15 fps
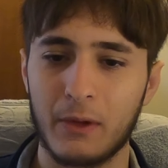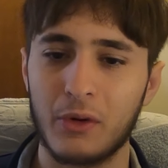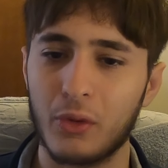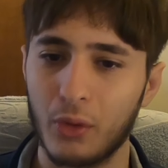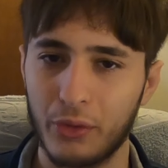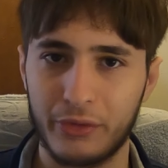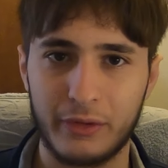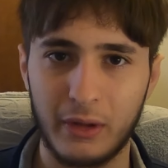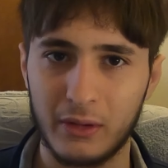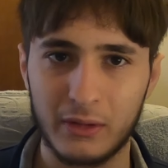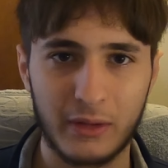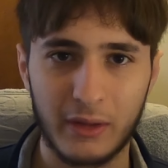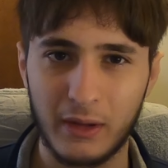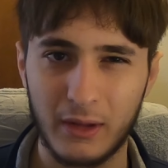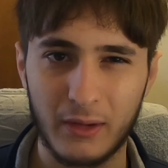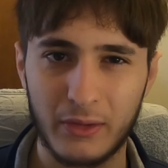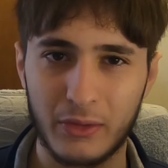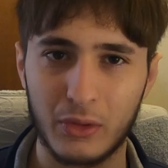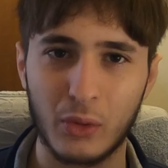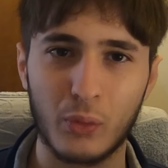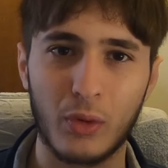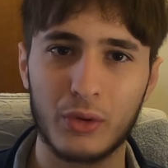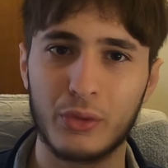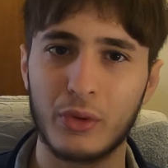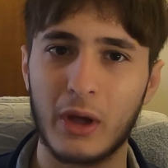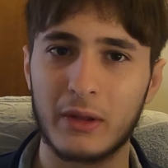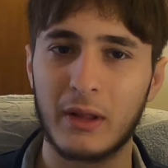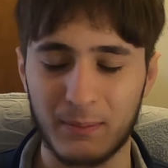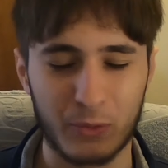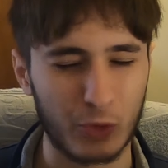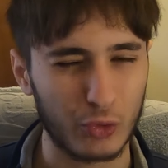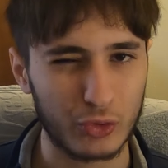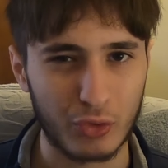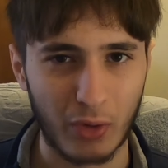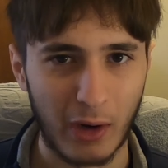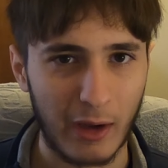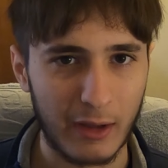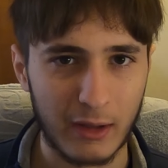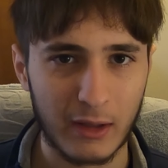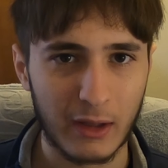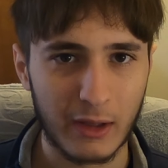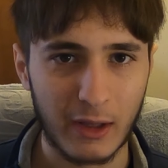roasting things, you don't want to get them too dry.